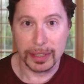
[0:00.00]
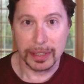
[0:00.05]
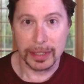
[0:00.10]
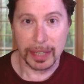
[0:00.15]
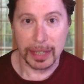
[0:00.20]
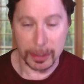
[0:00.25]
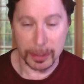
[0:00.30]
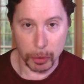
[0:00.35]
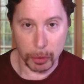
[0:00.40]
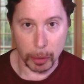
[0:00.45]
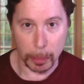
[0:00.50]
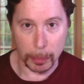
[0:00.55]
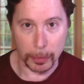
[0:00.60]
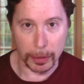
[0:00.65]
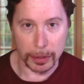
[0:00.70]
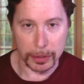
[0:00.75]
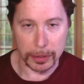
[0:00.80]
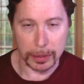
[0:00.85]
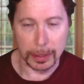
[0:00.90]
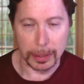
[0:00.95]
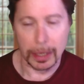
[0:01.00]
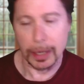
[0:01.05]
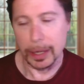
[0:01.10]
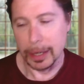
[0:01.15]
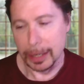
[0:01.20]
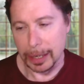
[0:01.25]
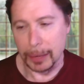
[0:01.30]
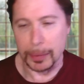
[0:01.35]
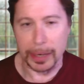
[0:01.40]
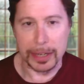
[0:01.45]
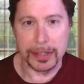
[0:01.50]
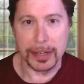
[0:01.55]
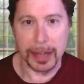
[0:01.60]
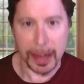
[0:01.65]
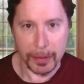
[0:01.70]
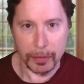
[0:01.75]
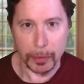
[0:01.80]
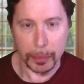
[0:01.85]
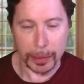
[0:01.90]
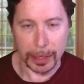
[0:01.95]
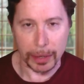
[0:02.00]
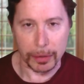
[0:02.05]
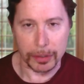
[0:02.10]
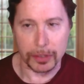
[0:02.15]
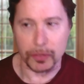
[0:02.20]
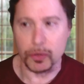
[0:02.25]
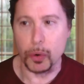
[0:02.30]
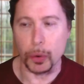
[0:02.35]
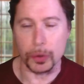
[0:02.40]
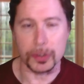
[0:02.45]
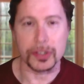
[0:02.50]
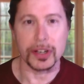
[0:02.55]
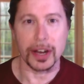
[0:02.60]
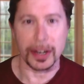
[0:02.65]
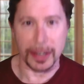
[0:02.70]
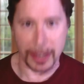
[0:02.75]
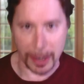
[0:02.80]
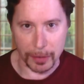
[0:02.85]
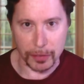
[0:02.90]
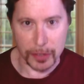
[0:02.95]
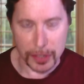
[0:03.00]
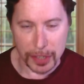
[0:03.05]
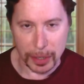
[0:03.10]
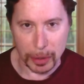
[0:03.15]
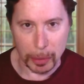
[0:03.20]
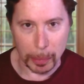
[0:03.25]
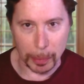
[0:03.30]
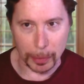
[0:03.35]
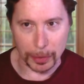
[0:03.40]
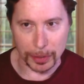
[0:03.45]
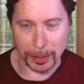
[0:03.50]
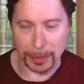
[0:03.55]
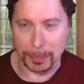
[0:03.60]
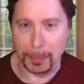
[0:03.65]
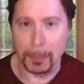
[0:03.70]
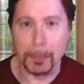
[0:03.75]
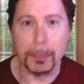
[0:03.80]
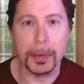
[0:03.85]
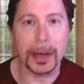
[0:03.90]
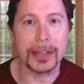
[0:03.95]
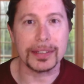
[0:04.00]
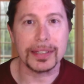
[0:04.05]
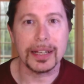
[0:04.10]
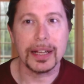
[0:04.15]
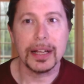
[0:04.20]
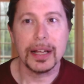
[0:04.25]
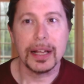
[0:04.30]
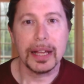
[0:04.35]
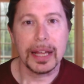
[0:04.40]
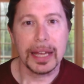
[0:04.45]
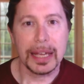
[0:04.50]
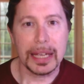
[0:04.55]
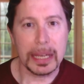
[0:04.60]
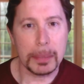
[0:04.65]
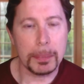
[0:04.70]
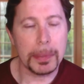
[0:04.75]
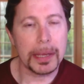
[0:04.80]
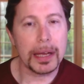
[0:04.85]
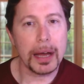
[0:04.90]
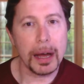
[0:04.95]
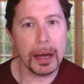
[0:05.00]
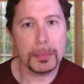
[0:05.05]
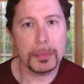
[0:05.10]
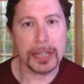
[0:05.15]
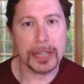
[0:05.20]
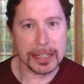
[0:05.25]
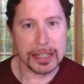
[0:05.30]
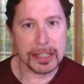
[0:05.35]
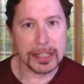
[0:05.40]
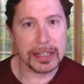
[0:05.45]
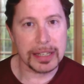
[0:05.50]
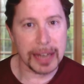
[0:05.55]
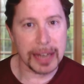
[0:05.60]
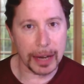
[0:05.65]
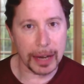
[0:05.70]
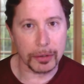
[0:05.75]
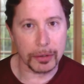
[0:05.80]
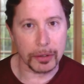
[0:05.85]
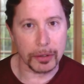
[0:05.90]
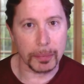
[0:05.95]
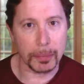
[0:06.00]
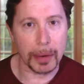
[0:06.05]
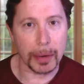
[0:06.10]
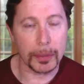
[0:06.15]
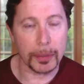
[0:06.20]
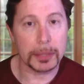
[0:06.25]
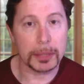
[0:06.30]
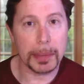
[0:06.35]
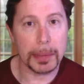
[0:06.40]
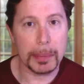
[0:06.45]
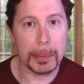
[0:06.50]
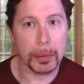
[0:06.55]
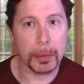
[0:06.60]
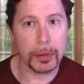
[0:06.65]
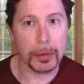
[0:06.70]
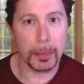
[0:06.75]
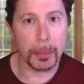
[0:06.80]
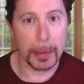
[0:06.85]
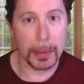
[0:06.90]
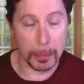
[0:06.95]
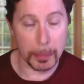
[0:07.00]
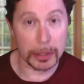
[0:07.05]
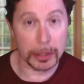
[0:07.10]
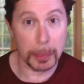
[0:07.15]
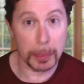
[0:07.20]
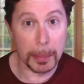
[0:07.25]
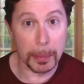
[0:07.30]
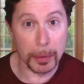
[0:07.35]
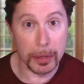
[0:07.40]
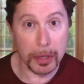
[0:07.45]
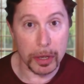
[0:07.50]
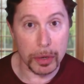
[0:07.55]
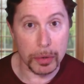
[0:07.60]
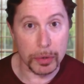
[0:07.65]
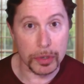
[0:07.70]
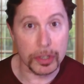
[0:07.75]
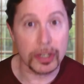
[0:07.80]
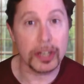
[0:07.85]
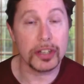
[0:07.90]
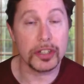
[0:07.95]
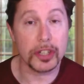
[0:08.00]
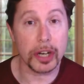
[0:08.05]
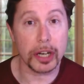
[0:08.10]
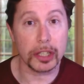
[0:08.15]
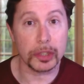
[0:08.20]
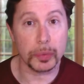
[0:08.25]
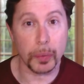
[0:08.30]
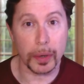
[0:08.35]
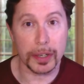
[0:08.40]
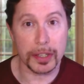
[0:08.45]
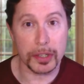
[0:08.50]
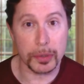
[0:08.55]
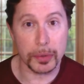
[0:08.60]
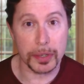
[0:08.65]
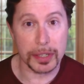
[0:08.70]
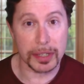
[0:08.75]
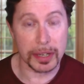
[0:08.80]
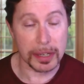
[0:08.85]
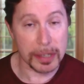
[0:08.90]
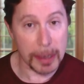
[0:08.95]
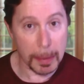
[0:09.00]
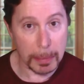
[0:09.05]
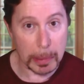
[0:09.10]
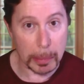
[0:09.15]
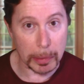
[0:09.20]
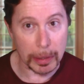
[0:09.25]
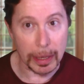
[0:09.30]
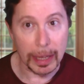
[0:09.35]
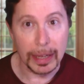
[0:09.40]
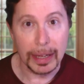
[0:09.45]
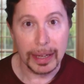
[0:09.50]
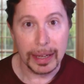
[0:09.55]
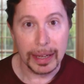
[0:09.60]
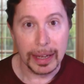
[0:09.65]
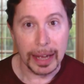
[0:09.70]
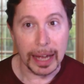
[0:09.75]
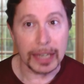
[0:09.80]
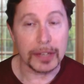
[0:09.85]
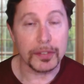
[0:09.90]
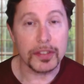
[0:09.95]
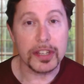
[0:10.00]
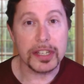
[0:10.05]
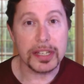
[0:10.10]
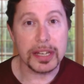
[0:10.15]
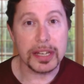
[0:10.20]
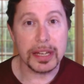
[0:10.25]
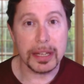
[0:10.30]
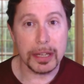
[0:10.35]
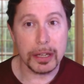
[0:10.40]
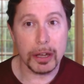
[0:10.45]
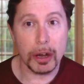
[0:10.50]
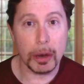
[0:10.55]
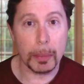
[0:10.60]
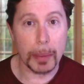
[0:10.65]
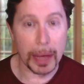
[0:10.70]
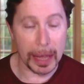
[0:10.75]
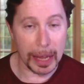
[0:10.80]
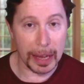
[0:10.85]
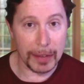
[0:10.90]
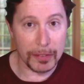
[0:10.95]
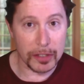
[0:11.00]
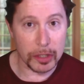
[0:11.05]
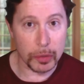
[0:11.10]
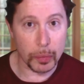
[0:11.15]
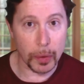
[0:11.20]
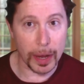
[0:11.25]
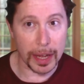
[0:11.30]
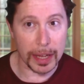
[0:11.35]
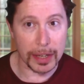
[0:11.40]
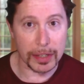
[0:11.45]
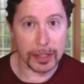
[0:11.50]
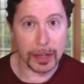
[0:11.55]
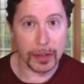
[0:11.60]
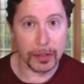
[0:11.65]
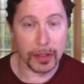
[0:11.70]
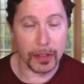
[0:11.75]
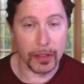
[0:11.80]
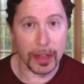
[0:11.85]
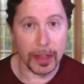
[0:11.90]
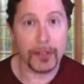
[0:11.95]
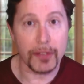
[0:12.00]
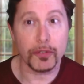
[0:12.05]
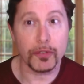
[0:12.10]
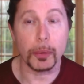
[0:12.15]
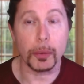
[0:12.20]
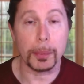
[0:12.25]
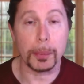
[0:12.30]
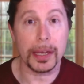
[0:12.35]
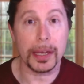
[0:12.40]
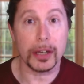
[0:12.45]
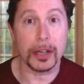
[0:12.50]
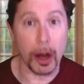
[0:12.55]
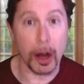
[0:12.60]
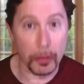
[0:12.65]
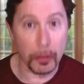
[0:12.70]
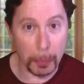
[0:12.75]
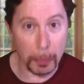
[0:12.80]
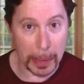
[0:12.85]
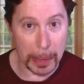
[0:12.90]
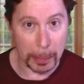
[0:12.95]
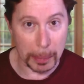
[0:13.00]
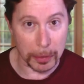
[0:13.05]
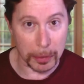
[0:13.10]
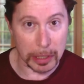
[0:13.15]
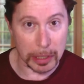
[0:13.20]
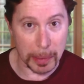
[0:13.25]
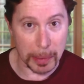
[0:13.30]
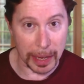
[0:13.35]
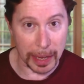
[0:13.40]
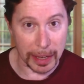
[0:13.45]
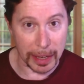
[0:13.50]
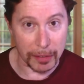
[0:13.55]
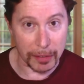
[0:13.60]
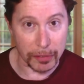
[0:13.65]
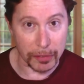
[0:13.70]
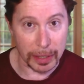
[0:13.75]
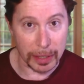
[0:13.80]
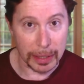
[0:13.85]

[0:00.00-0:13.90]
at the corporation. Now, when I say everyone else, of course, not every single person, but it becomes a standard by which people which people use to judge what is or isn't acceptable. And if the CEO behaves in ways that they forbid other people to behave,